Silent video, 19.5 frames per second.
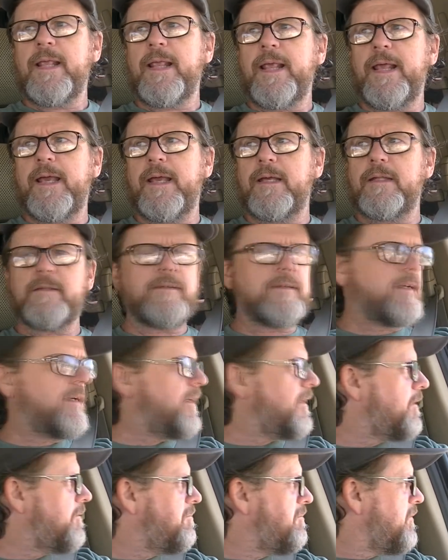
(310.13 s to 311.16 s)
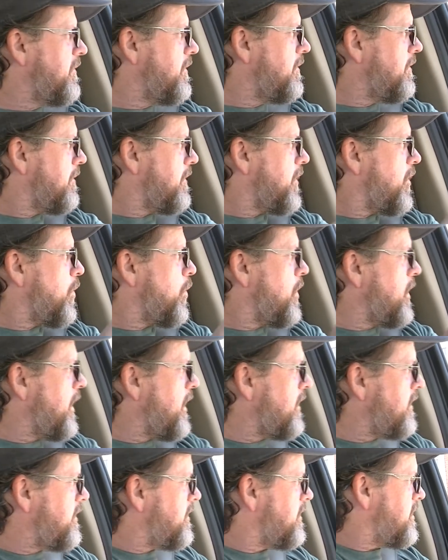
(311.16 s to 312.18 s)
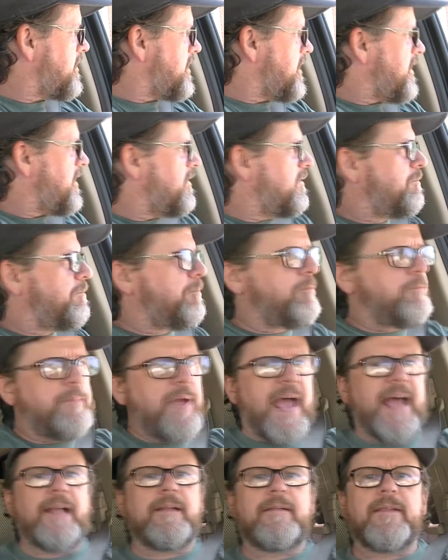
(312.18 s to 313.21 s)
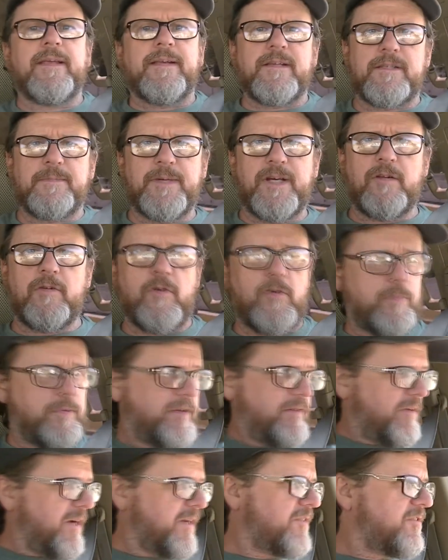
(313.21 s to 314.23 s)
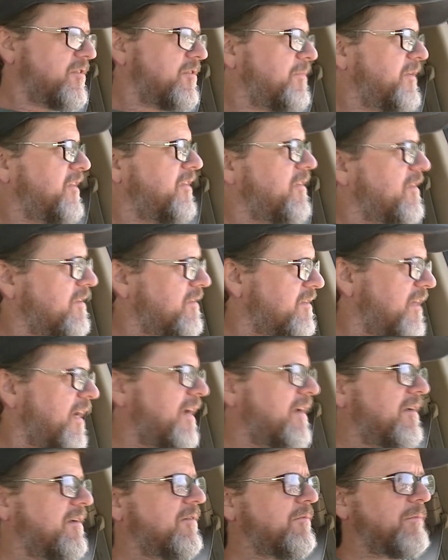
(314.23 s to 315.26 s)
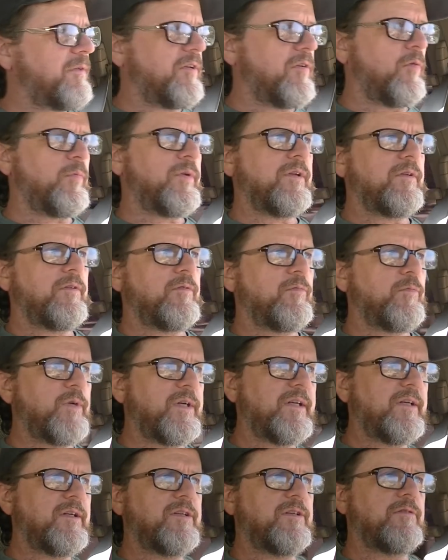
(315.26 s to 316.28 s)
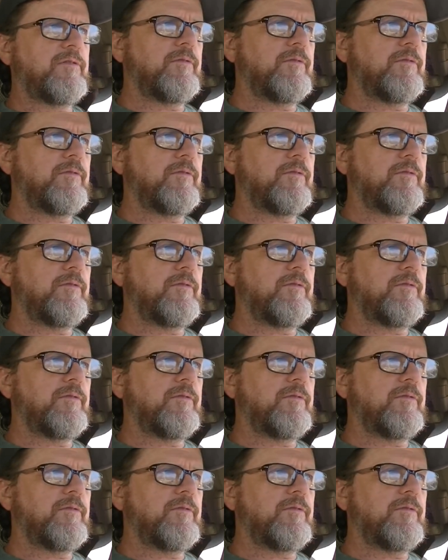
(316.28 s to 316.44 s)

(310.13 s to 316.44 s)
and uh, we're not seeing bad things about Home Advisor because I, you know, we we